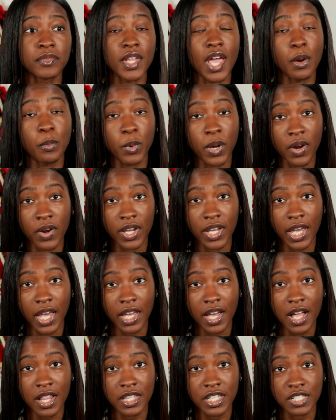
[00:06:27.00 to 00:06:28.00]
I'm wearing
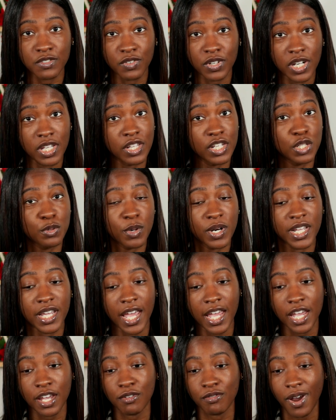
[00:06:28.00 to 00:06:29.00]
Kayali's Vanilla
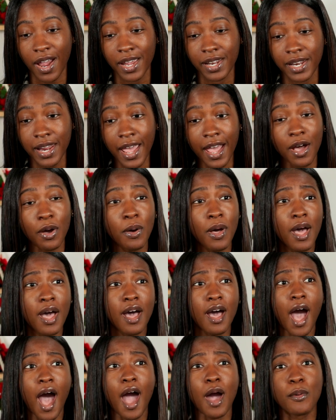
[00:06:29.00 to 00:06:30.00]
28 right now.
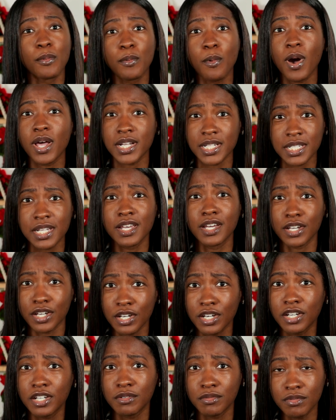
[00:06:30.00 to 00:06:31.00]
I want to say a
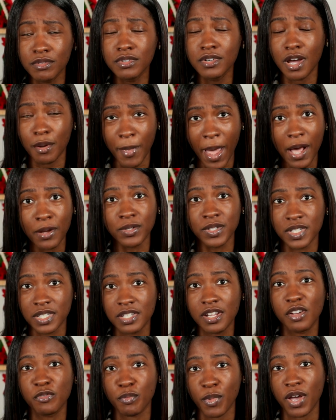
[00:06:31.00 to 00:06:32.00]
good amount
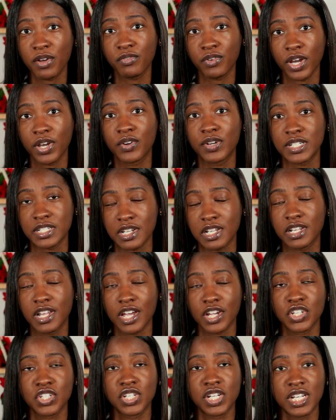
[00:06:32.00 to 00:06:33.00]
of my fragrance
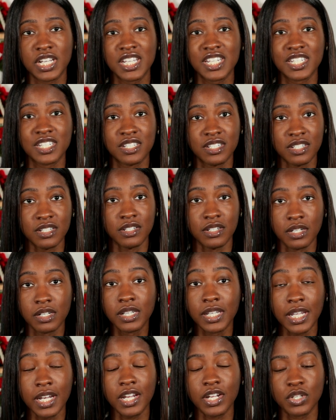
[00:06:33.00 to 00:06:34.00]
collection is
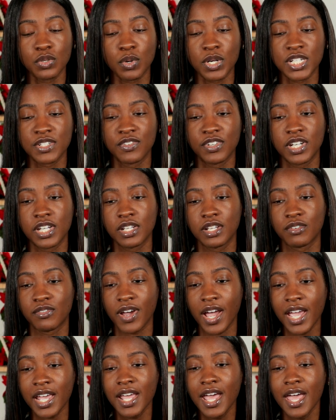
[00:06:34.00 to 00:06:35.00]
leaning towards vanilla,
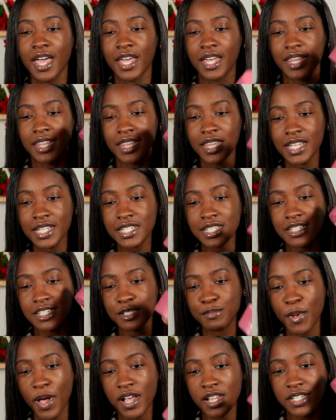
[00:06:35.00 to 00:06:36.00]
right? This
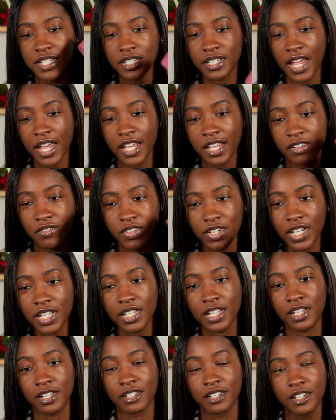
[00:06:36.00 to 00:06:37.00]
smells like
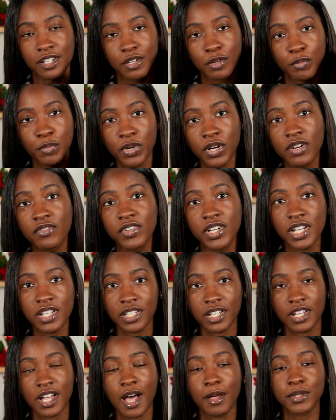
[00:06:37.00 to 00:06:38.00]
vanilla, pure
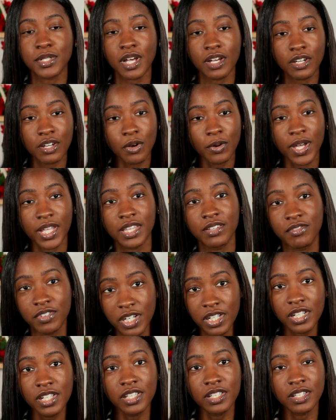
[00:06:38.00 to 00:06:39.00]
vanilla. I'm talking go get the
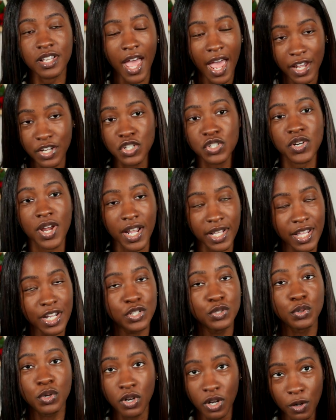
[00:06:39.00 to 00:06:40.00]
vanilla extract that
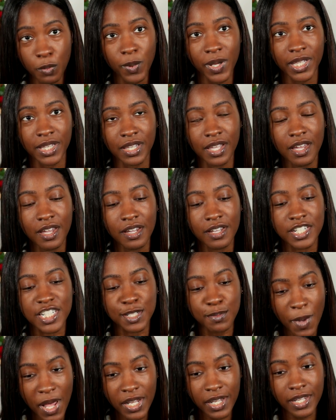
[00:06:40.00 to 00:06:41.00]
you cook with,
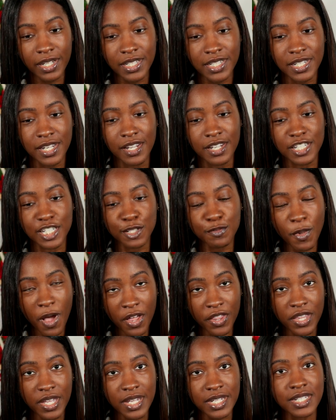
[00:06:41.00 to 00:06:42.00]
smell it,
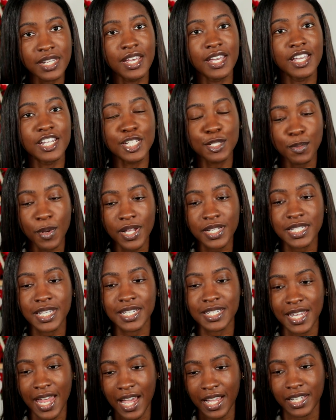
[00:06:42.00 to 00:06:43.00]
smell this. It smells
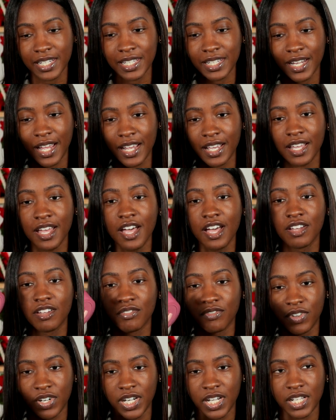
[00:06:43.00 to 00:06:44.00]
exactly like
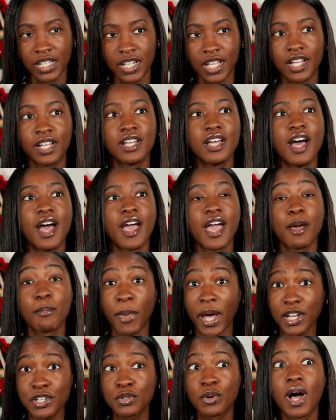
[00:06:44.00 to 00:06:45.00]
vanilla.
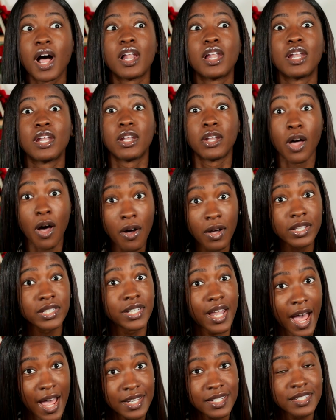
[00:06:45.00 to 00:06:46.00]
Mind you, long
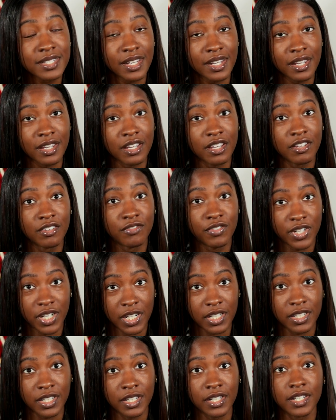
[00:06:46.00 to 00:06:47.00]
lasting
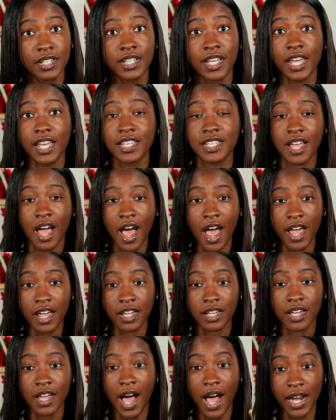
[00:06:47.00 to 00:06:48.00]
vanilla, okay?
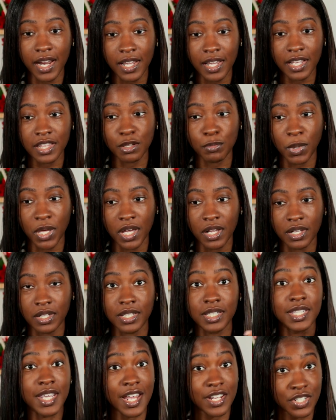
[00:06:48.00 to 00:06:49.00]
I got it in the
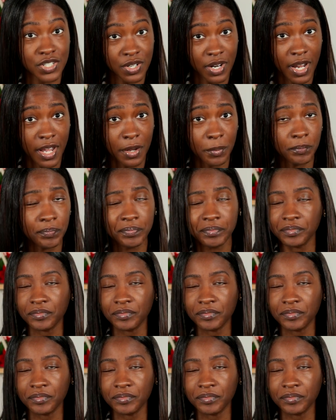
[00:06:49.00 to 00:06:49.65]
mail yesterday